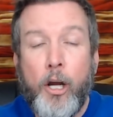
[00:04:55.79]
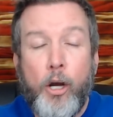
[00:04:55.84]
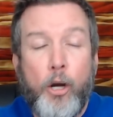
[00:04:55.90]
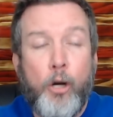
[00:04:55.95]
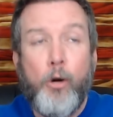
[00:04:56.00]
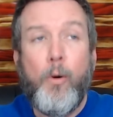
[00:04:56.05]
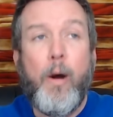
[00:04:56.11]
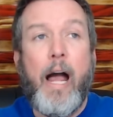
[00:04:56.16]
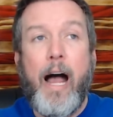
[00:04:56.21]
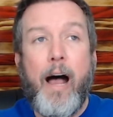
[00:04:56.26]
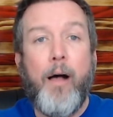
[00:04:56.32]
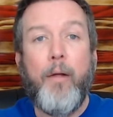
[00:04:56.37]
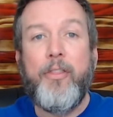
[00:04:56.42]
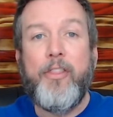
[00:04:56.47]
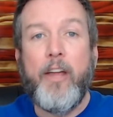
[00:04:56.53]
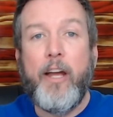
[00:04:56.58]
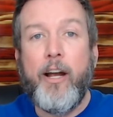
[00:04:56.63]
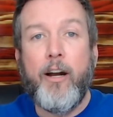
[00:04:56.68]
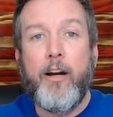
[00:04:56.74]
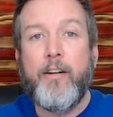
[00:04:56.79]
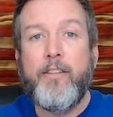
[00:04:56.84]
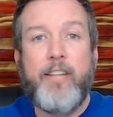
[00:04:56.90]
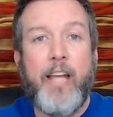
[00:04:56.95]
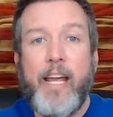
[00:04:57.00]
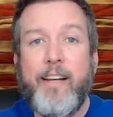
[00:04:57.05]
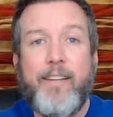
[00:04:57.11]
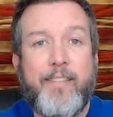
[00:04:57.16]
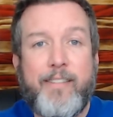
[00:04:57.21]
Who out there
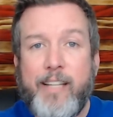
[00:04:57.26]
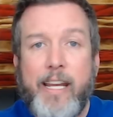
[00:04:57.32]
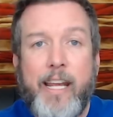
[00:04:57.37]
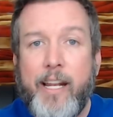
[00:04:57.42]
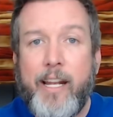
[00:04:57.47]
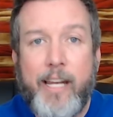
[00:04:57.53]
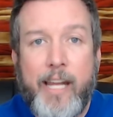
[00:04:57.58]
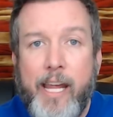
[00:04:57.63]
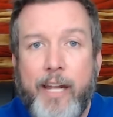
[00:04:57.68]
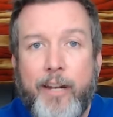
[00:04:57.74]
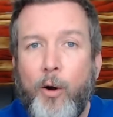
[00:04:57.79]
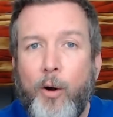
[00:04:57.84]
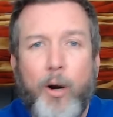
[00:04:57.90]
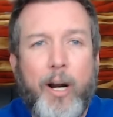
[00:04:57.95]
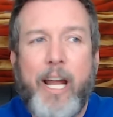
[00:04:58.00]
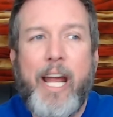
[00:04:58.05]
takes CNN or